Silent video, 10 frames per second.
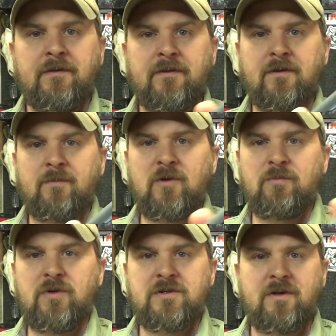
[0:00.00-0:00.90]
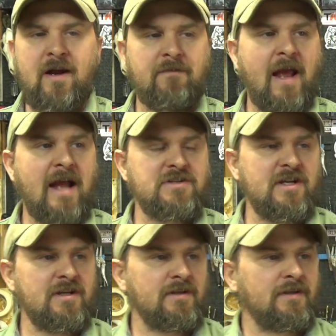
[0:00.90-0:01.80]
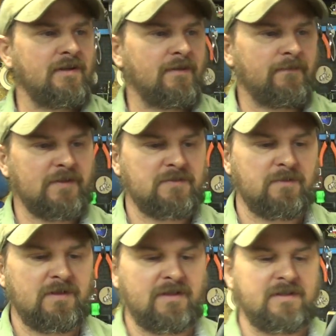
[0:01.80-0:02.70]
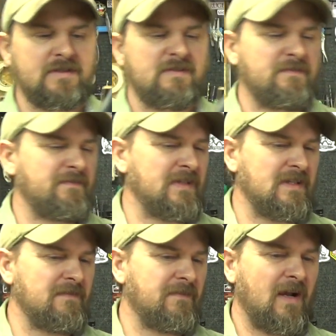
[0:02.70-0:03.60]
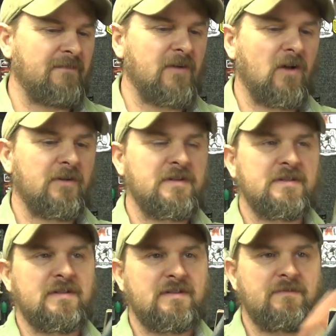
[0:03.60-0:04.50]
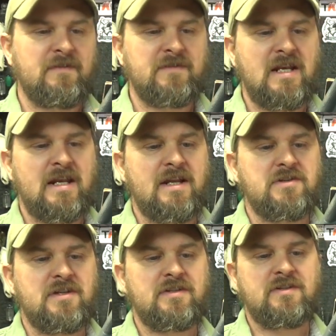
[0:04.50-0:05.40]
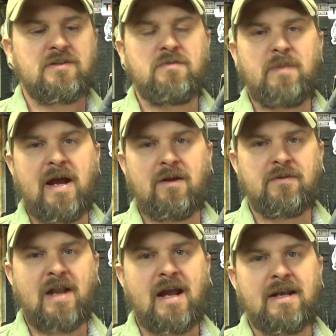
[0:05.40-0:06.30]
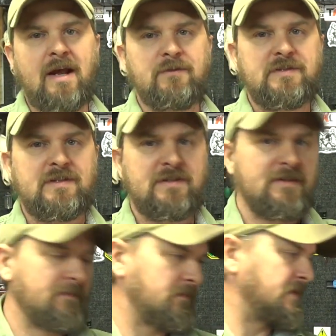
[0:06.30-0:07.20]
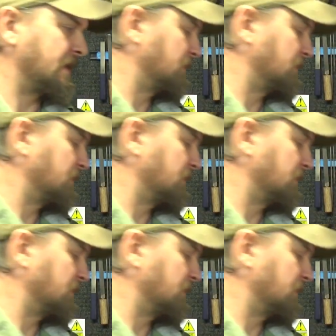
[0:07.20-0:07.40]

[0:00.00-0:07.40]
Gerber Bushcraft Hatchet. This one is $55. It's 15 inches, 2 pound, 9 ounces. We'll take